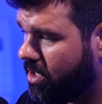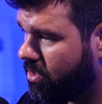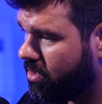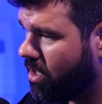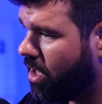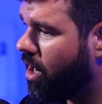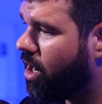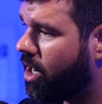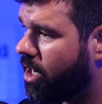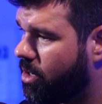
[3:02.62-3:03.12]
hear,
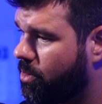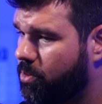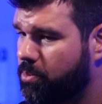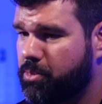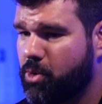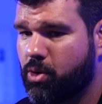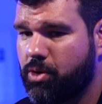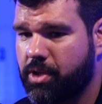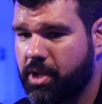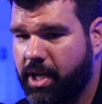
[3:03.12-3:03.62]
all right,
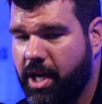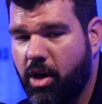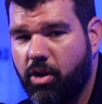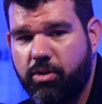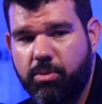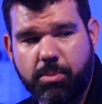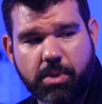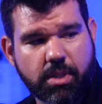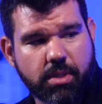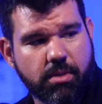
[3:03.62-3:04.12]
I'm going to the
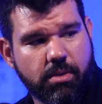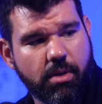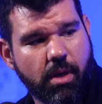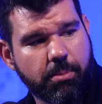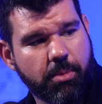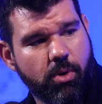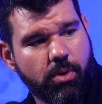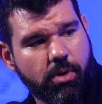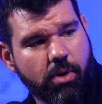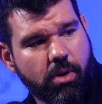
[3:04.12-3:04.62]
Kelderman,
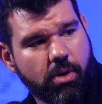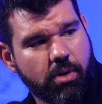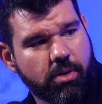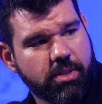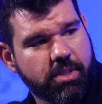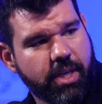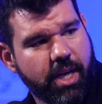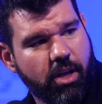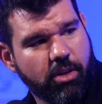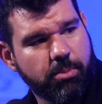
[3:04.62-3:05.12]
I'm going to
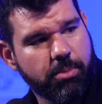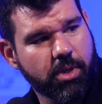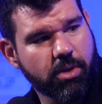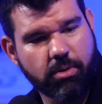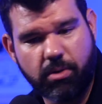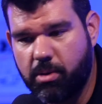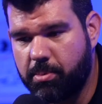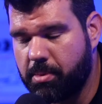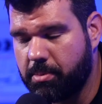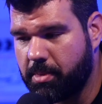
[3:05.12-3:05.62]
Herg's Kelderman
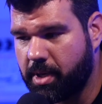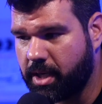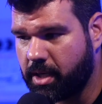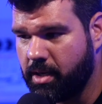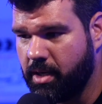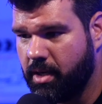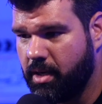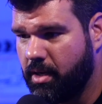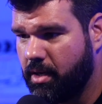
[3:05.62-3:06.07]
group, I'm like,